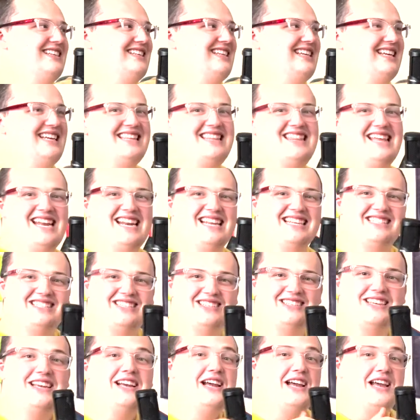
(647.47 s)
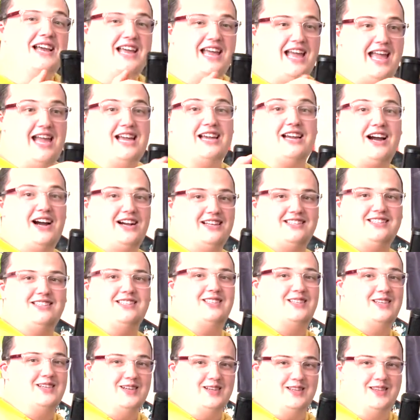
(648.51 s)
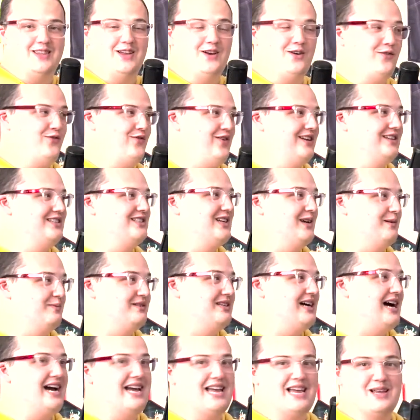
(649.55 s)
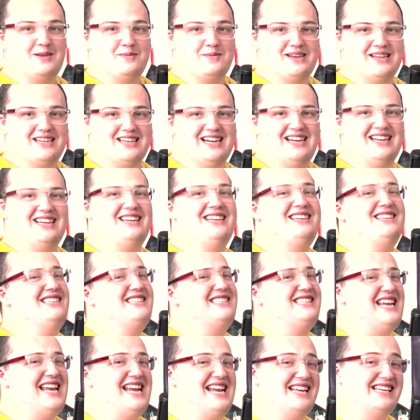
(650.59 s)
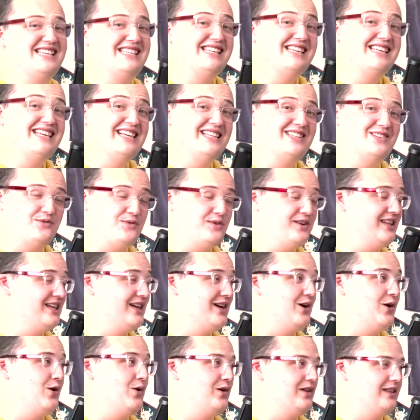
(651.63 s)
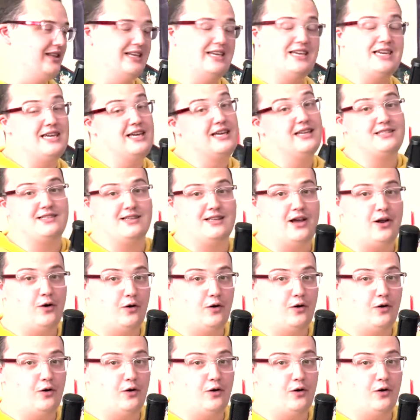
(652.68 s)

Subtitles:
and then it cuts to their friendship dying because Andy gets really old, like he gets a lot